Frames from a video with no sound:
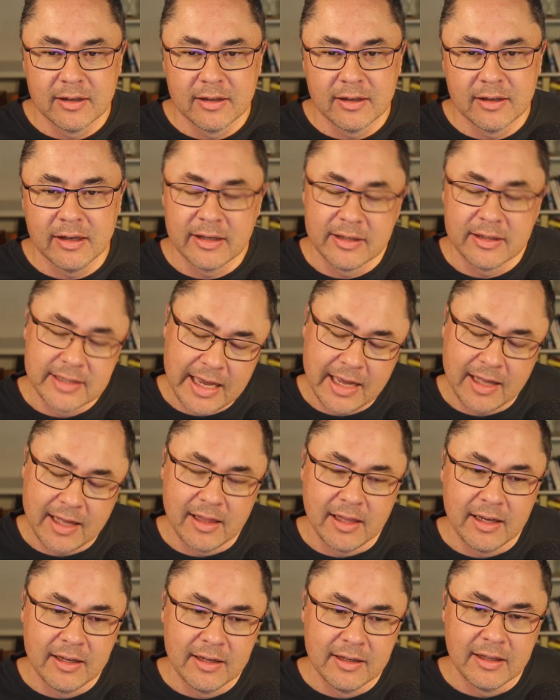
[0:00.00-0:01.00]

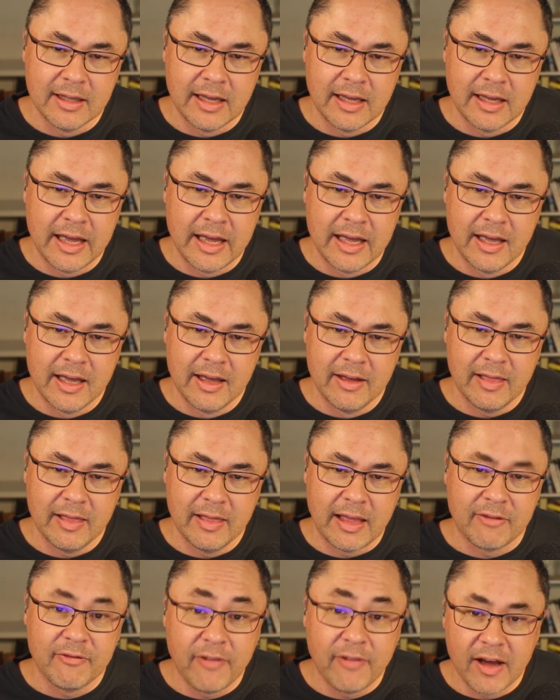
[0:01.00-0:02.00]
Exactly.
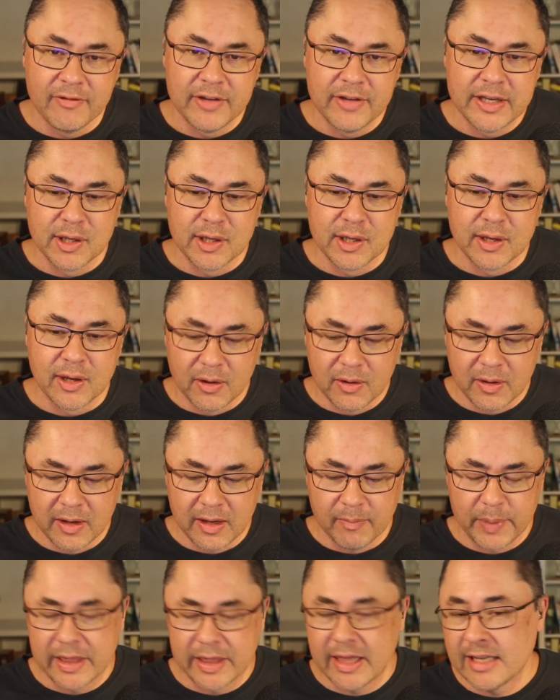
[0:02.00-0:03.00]
Like 5 years ago,
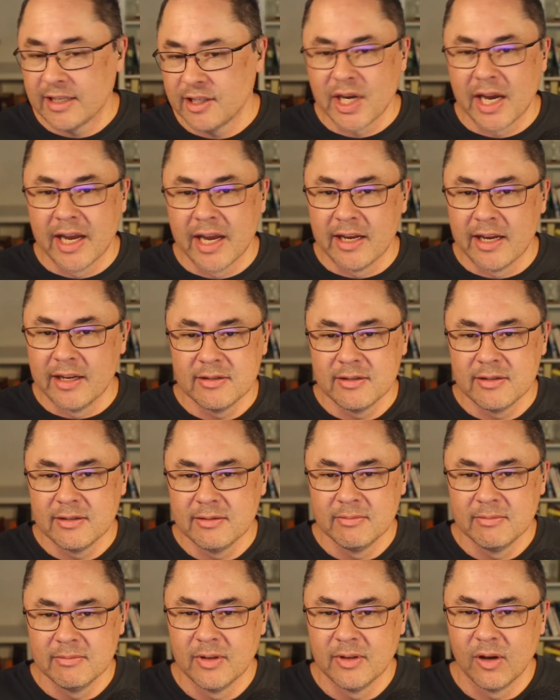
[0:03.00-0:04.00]
but that's changed,
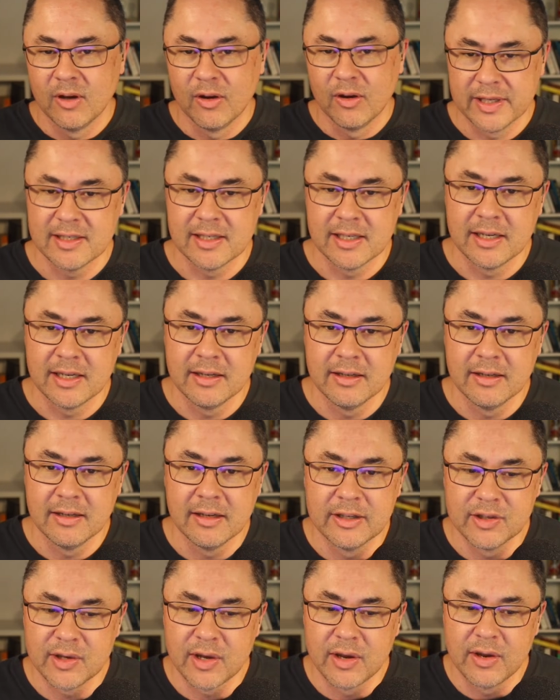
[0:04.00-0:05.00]
obviously,
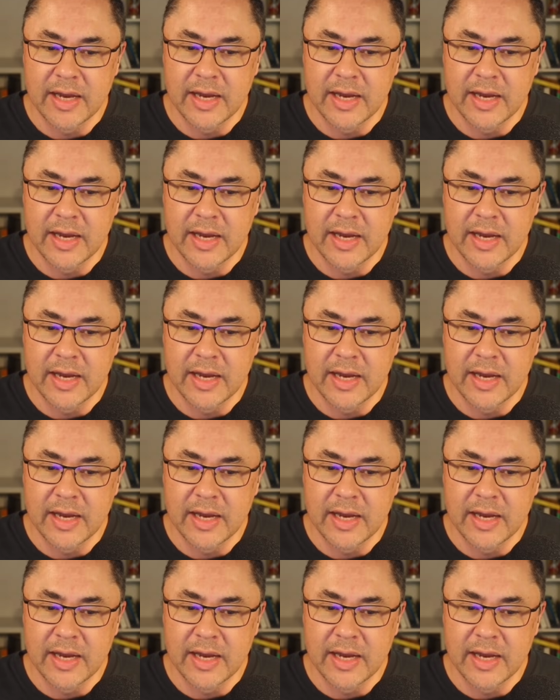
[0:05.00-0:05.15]
and so now.